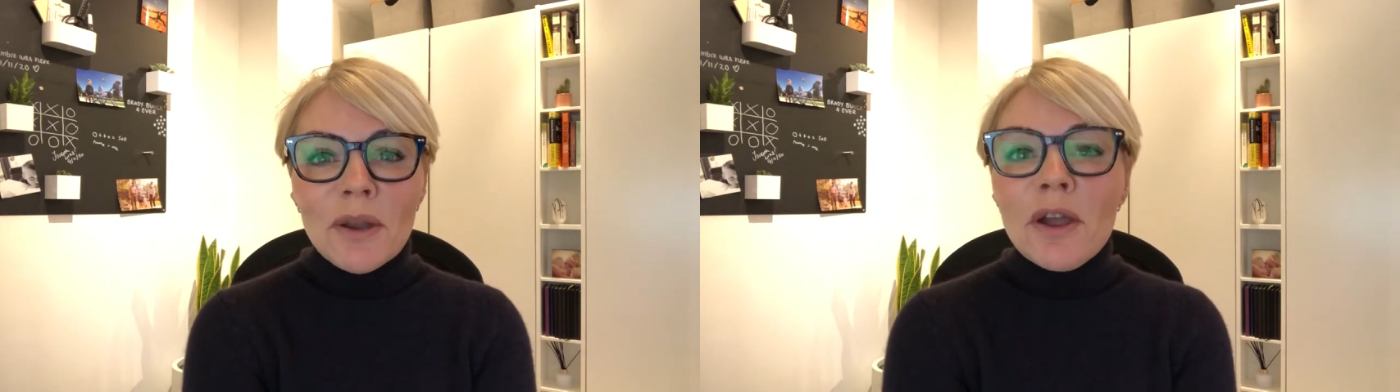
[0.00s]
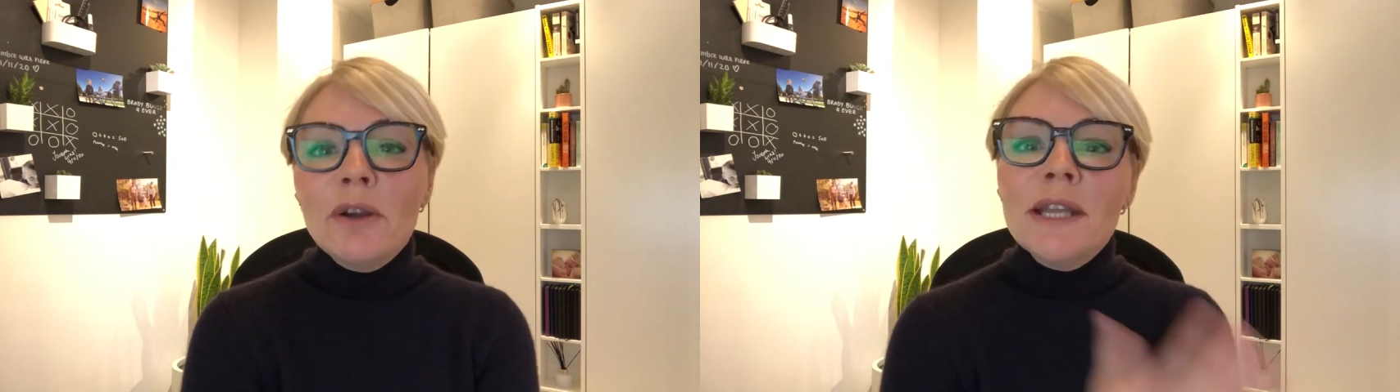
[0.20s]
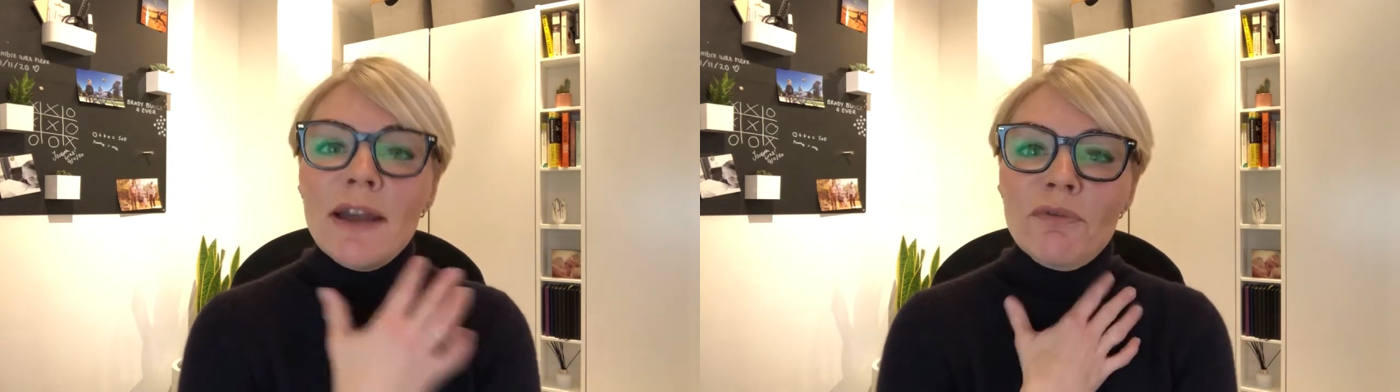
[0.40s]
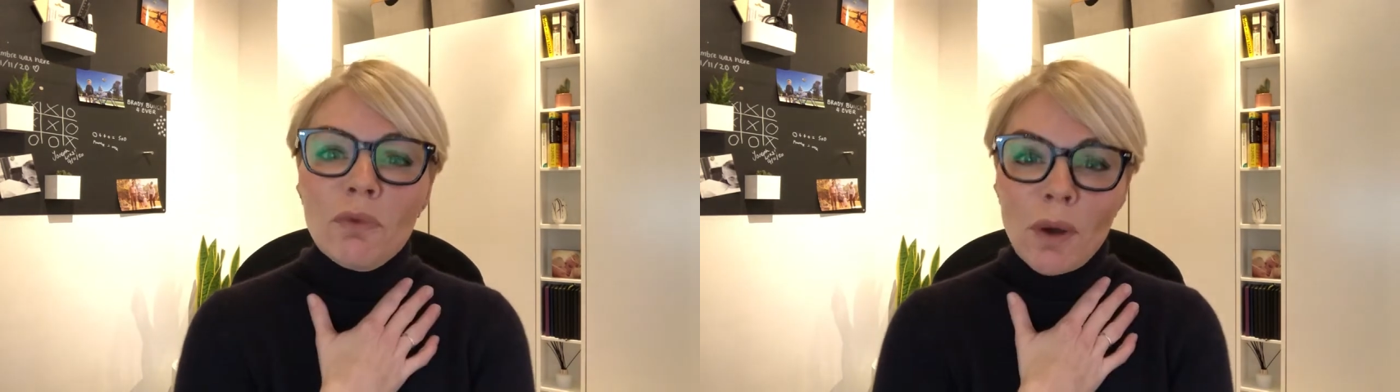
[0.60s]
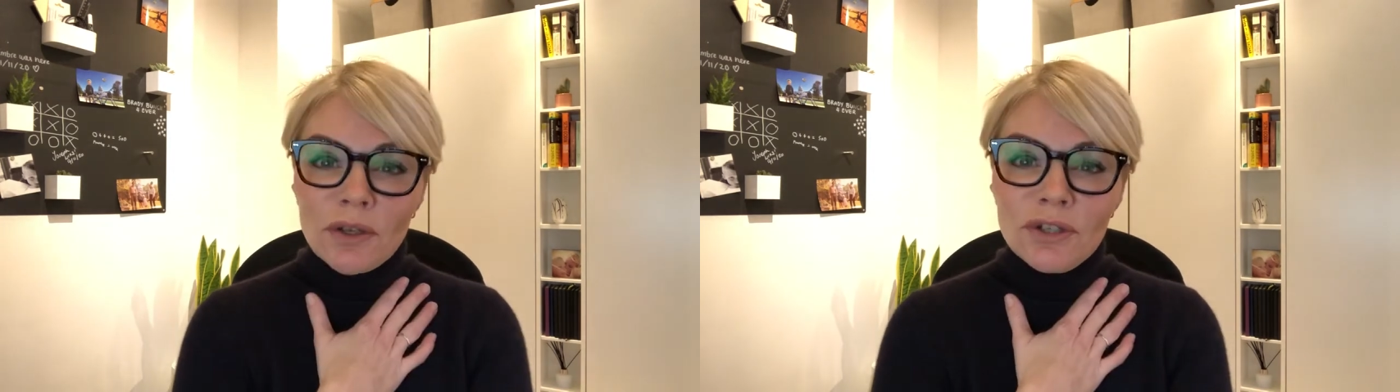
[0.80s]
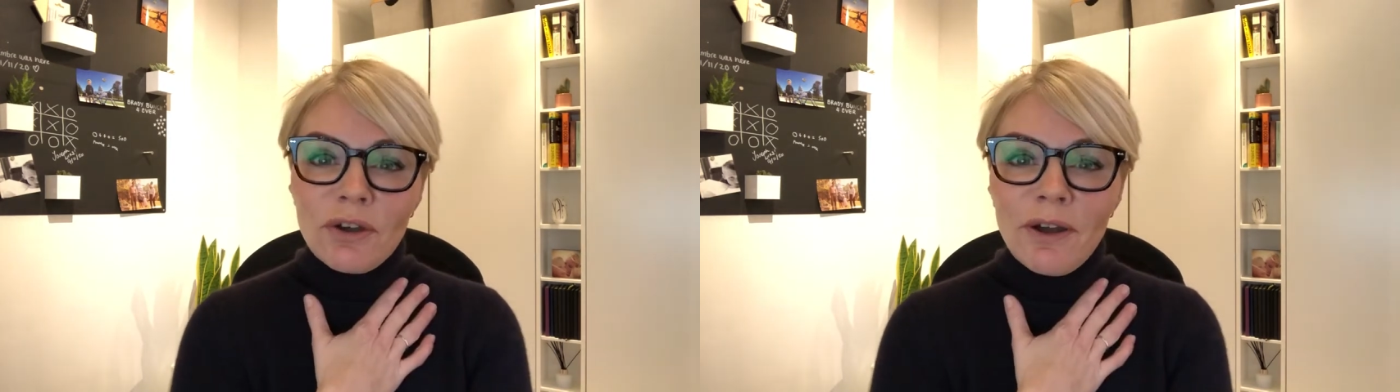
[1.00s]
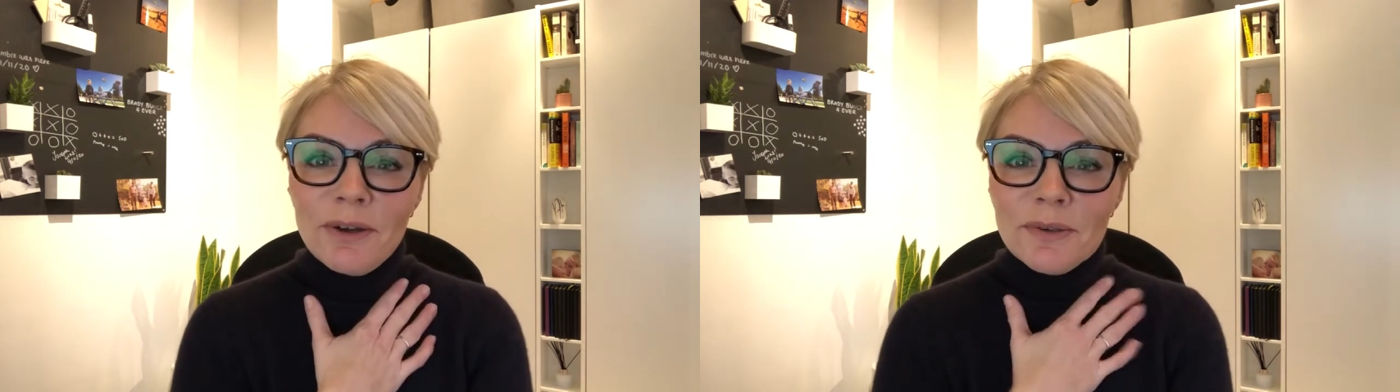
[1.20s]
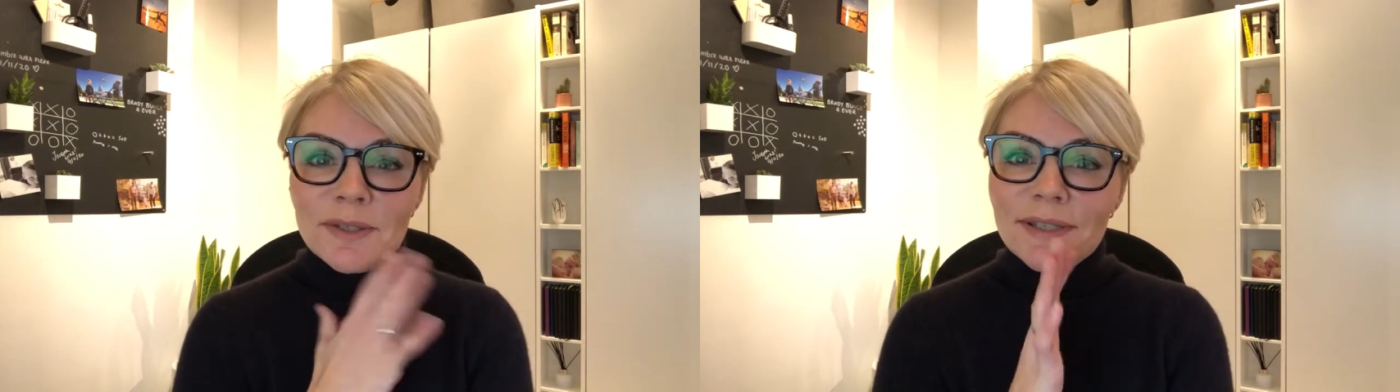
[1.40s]
And I only have one
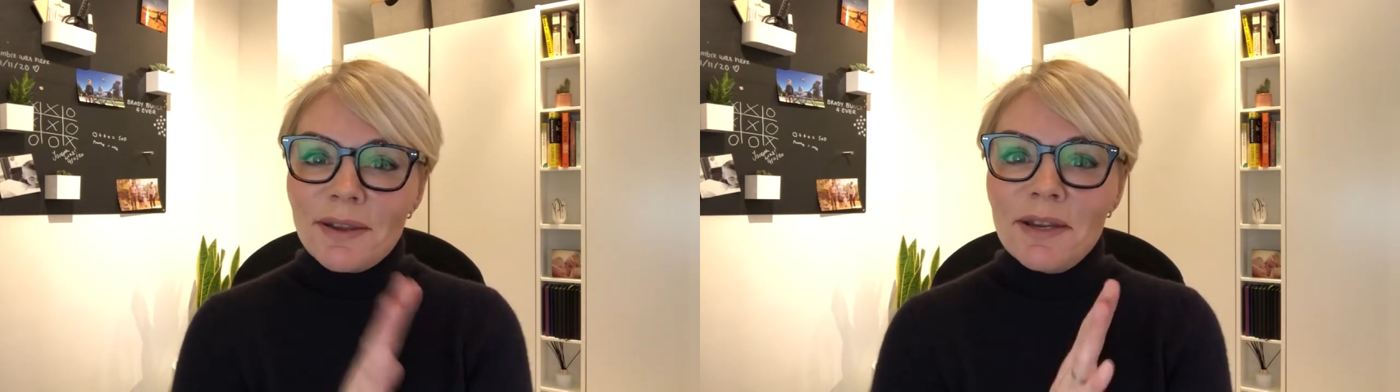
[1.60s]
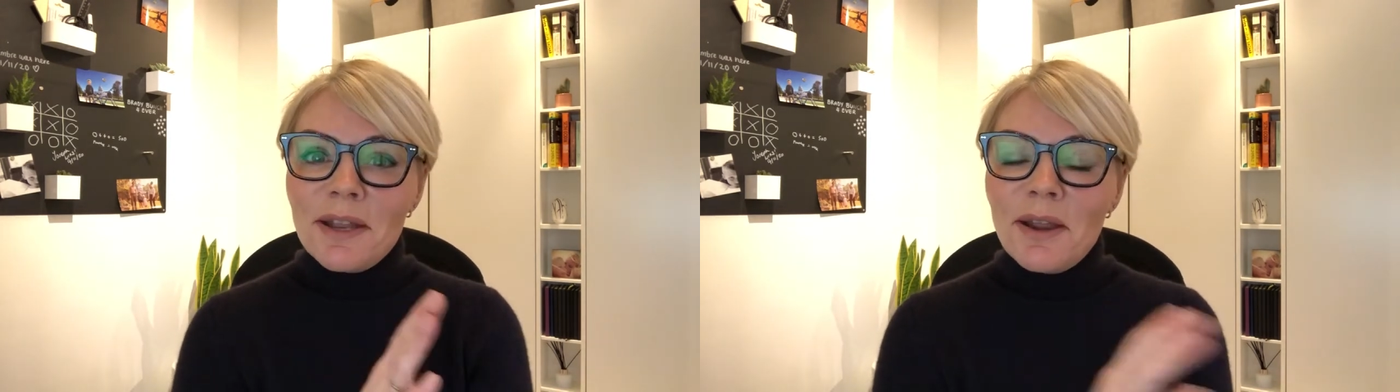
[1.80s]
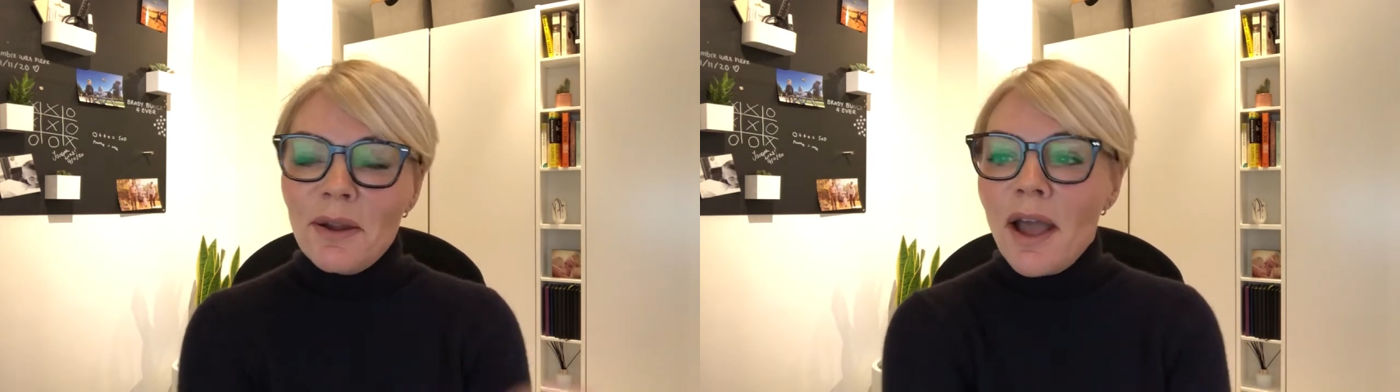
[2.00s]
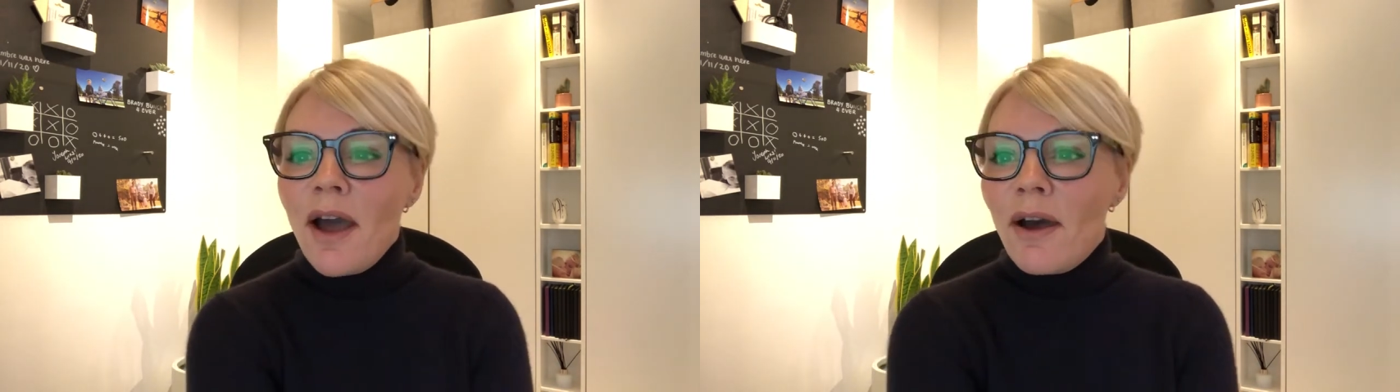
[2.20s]
child, so you know